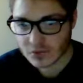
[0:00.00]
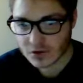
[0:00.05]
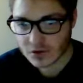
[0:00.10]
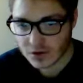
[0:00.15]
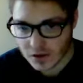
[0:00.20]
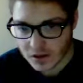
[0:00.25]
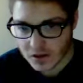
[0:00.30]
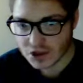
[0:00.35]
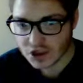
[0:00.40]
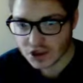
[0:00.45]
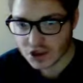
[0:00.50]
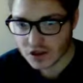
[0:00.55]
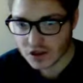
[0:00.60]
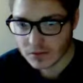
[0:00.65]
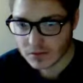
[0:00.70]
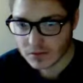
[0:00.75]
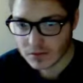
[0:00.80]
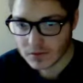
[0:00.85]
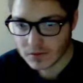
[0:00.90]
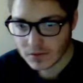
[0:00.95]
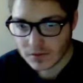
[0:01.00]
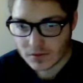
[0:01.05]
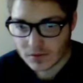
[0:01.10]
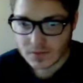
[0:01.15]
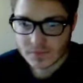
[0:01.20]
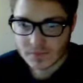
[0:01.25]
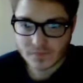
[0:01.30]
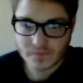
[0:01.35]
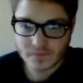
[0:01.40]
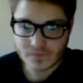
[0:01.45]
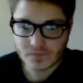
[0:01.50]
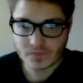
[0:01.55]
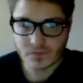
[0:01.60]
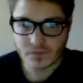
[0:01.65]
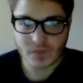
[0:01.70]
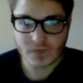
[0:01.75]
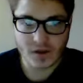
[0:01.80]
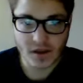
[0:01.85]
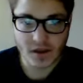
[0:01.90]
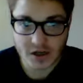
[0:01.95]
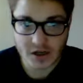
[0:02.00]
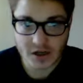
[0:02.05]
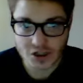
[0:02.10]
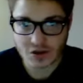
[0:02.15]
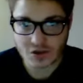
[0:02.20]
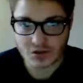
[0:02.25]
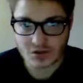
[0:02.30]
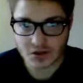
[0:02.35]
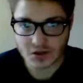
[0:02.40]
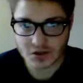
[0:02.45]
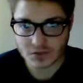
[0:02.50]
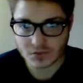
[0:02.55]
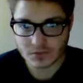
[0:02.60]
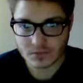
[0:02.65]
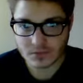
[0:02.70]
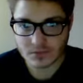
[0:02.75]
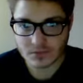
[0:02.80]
religion as you do.